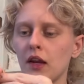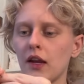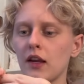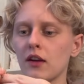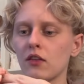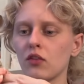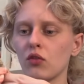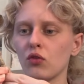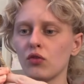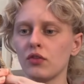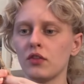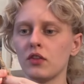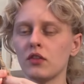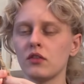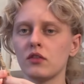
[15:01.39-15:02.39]

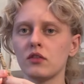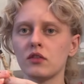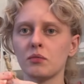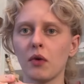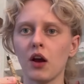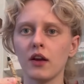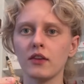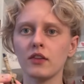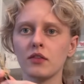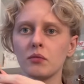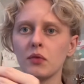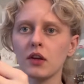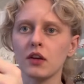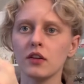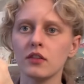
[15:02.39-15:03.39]
handhold spot
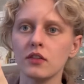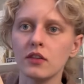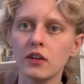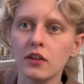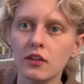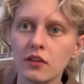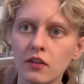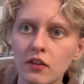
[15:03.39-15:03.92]
because it's